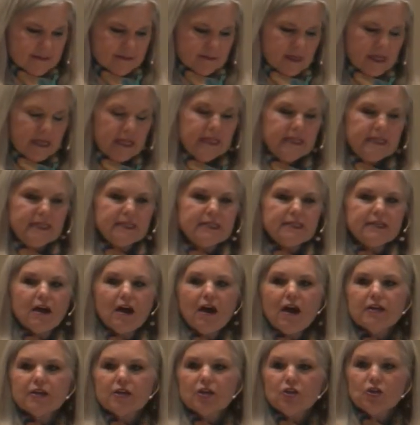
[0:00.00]
But he did
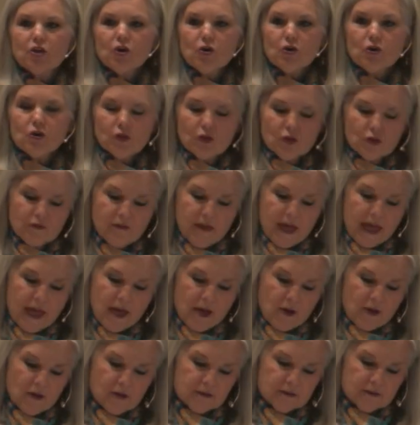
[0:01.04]
not annul her
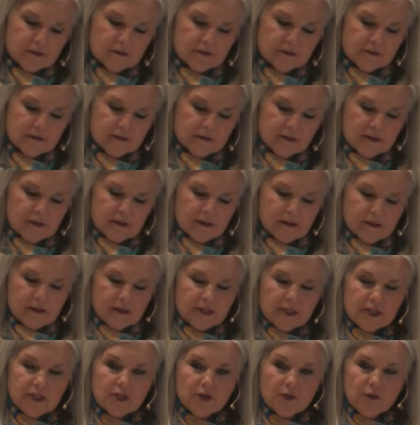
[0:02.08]
vow.
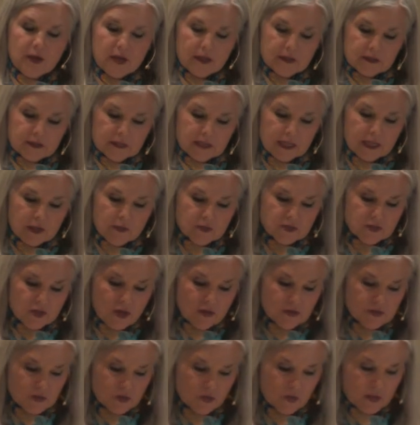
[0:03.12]
You know what? He was
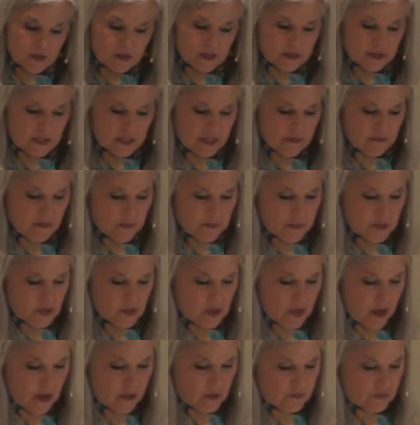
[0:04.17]
also willing to give up the
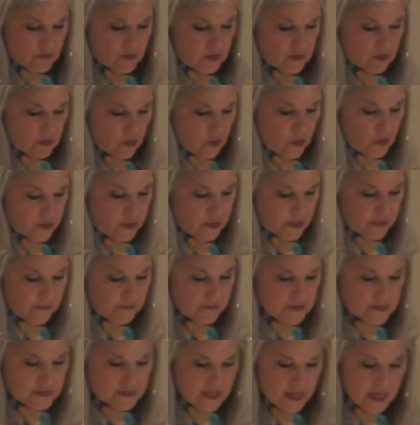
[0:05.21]
child for the Lord, and
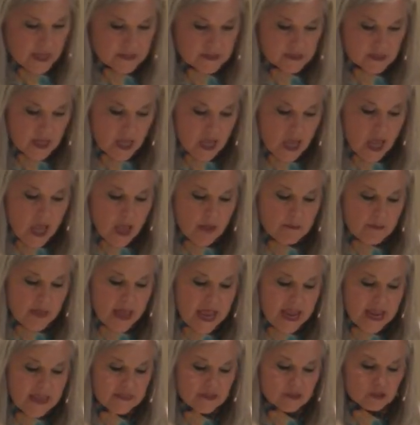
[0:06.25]
even says,
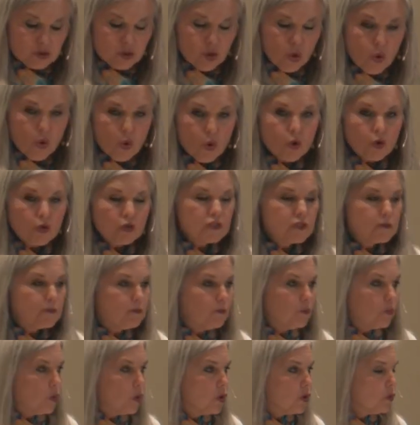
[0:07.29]
may the Lord's
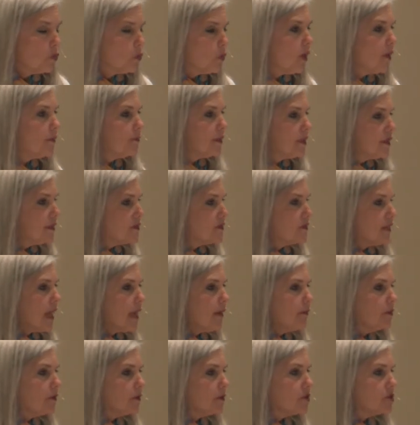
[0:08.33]
word, what, be
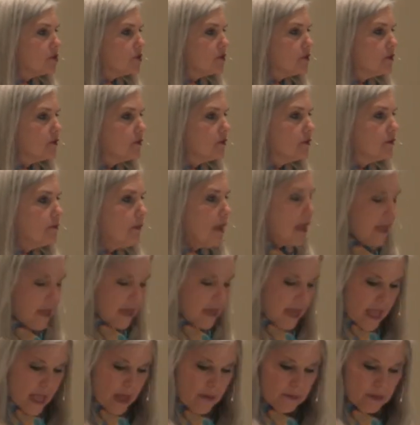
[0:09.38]
established. May
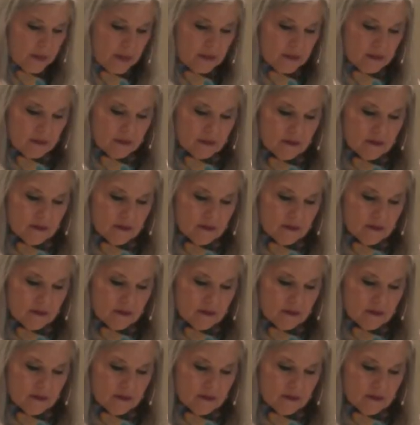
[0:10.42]
it happen.